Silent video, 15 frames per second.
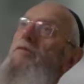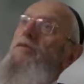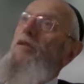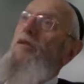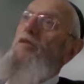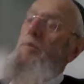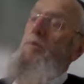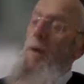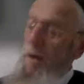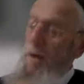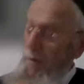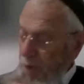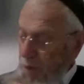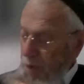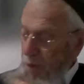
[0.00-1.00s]
for the
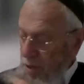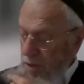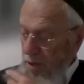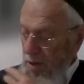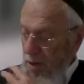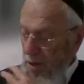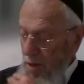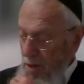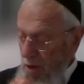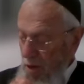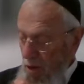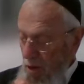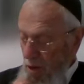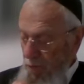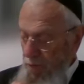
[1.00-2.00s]
benefit
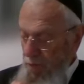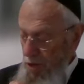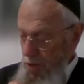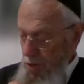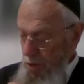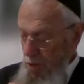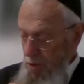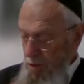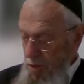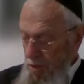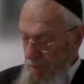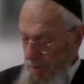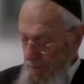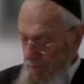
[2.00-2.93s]
of the Jews.